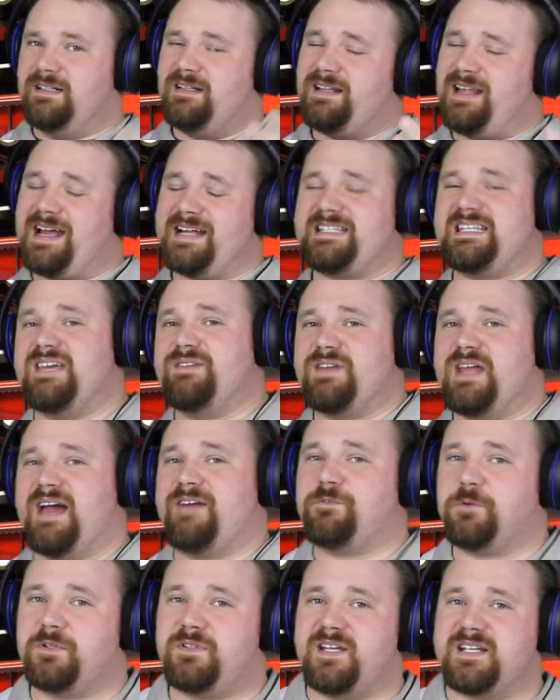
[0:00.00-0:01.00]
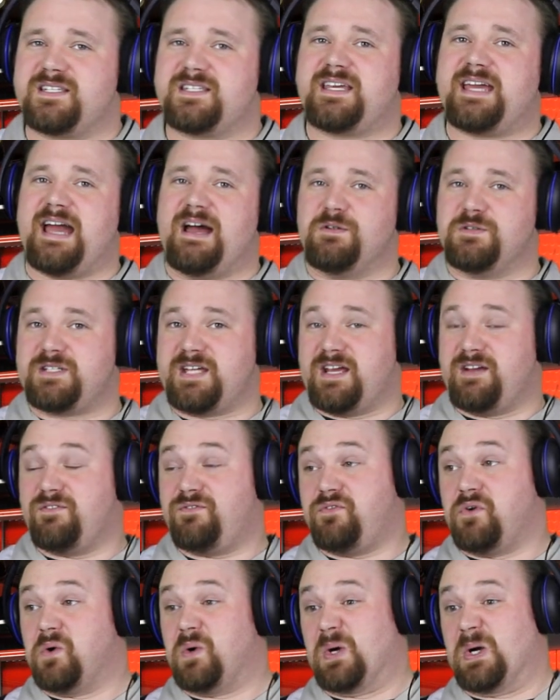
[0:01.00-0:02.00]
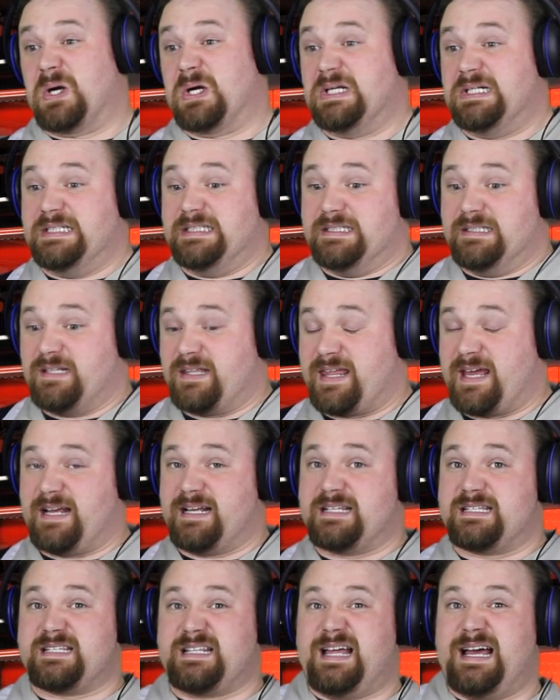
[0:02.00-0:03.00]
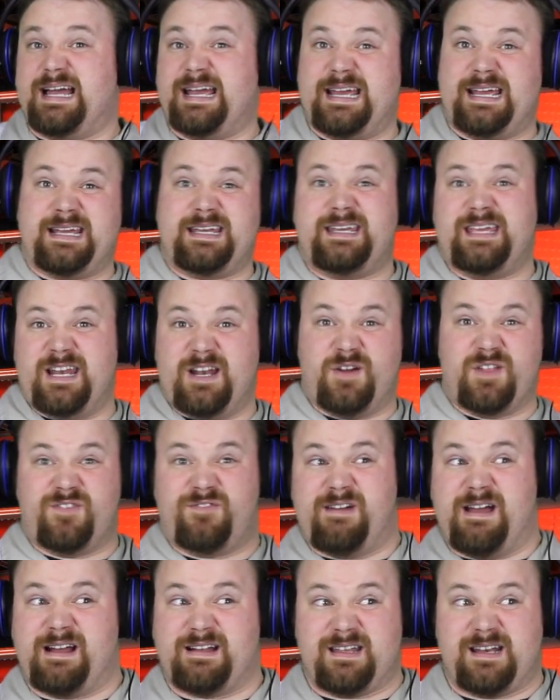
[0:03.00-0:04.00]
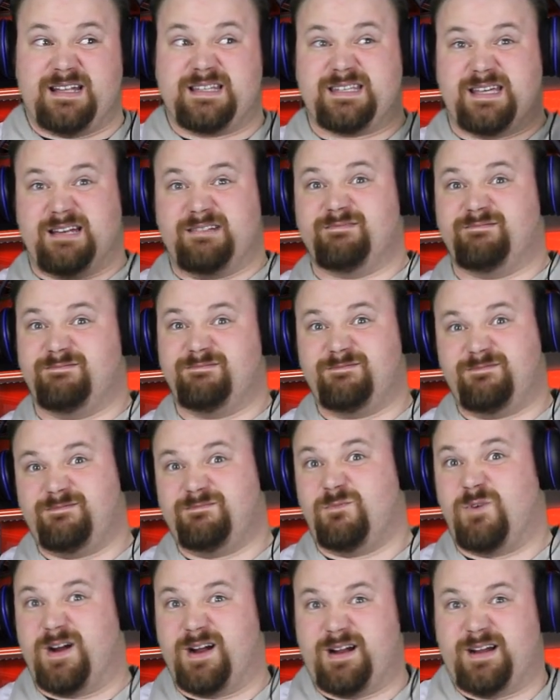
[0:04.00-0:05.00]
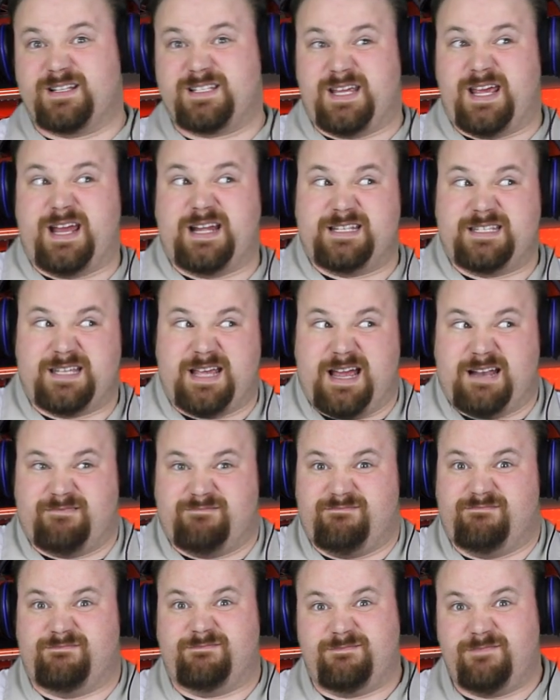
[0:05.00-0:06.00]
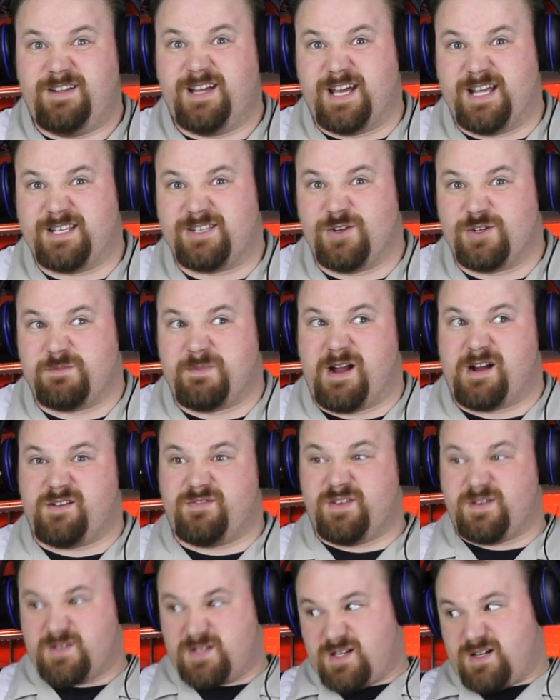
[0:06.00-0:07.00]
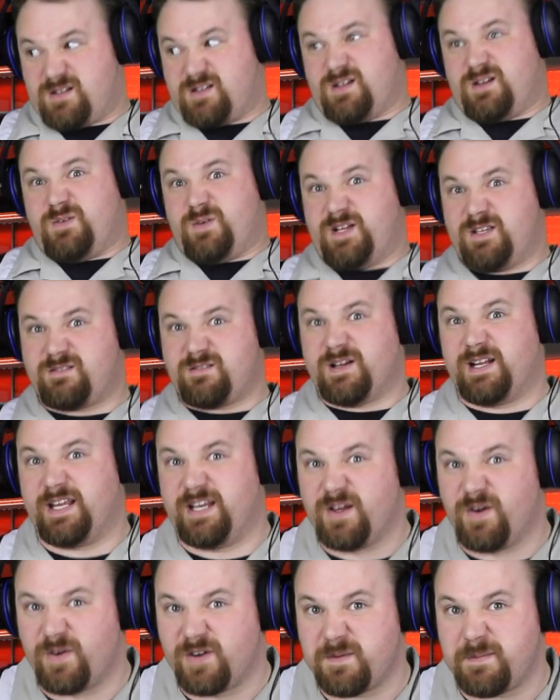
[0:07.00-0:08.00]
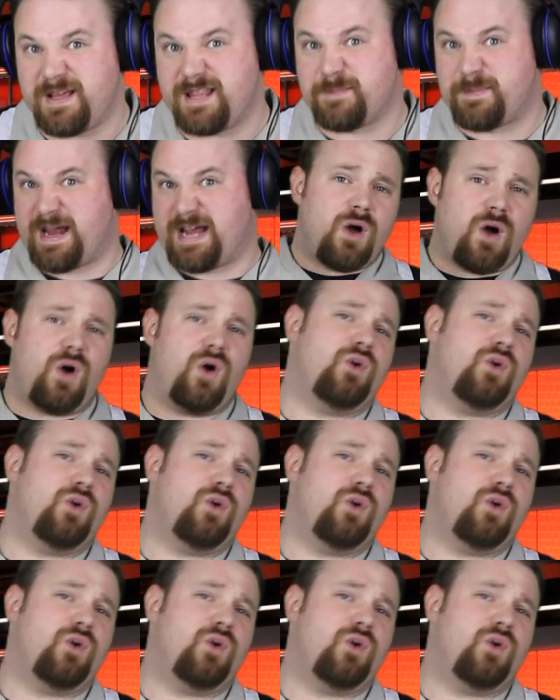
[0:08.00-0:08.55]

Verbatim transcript: that's even after discounting for things like you know the fact that it's a it's a headset because those microphones aren't always really known to be the best.